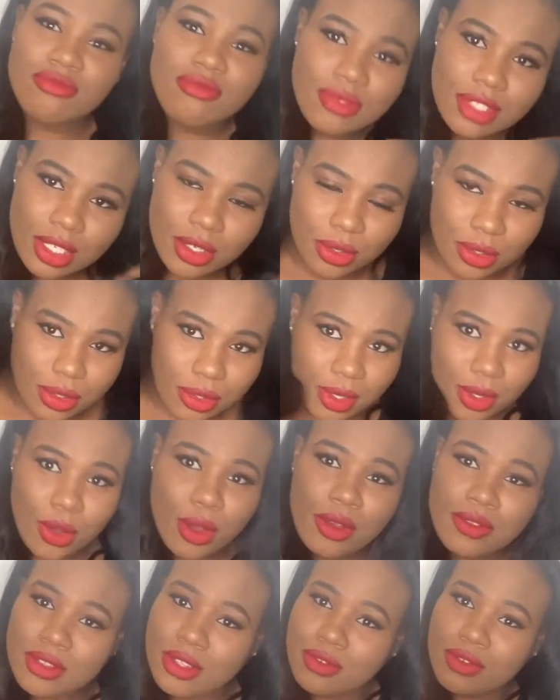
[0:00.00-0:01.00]
No, hold on,
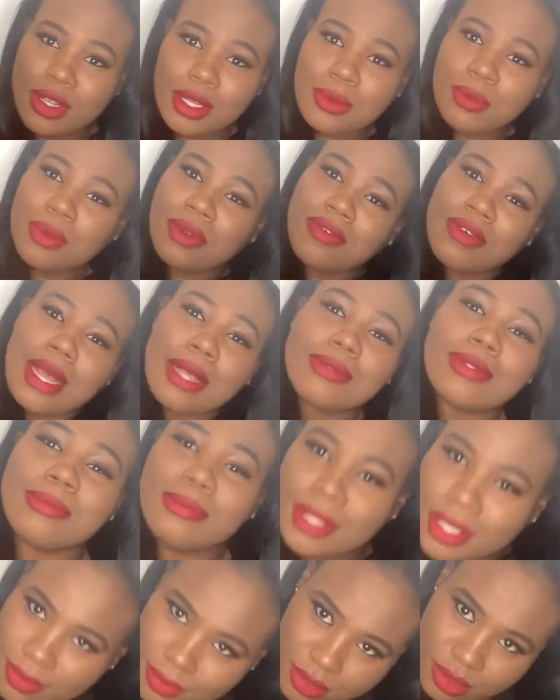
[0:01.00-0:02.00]
off the rip. What vibes I'm
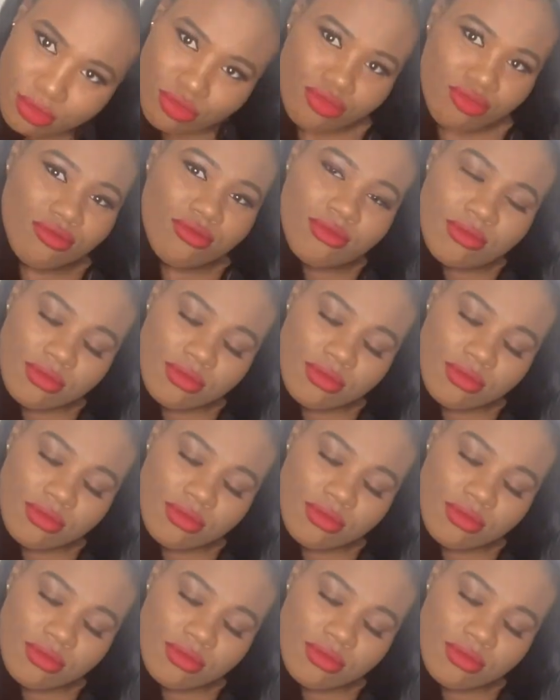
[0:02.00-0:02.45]
giving you?